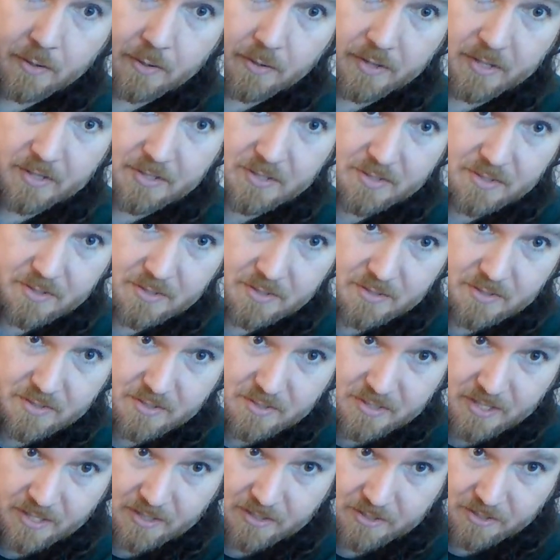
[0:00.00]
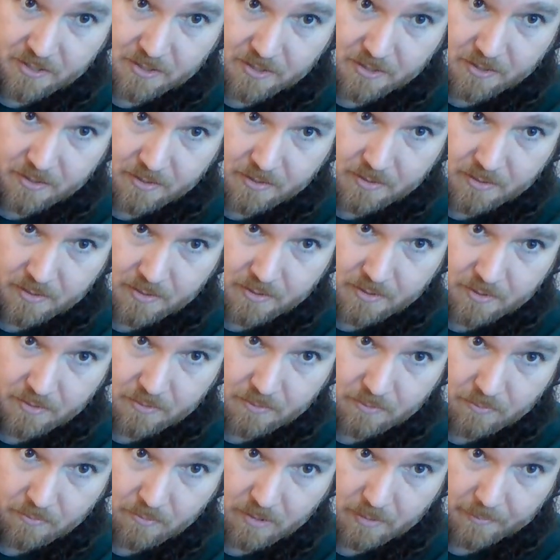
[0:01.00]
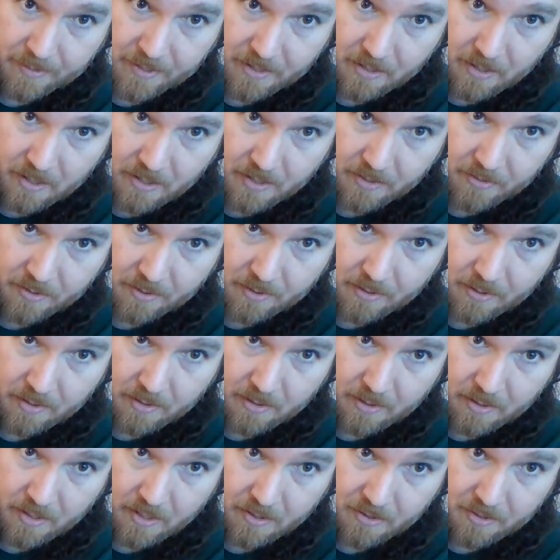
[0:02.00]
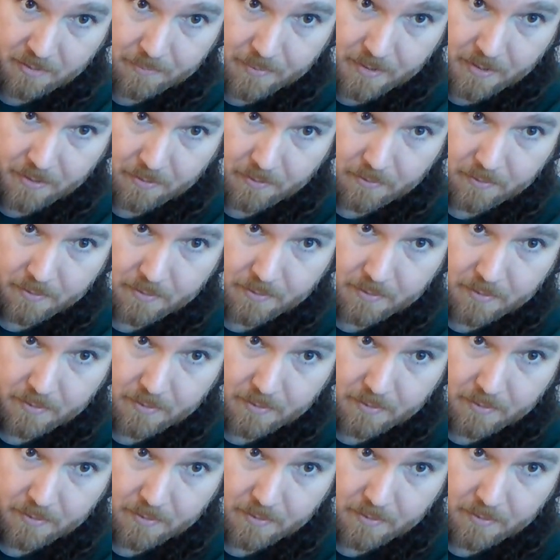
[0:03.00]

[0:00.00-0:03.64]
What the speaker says: this center ribbon on the bow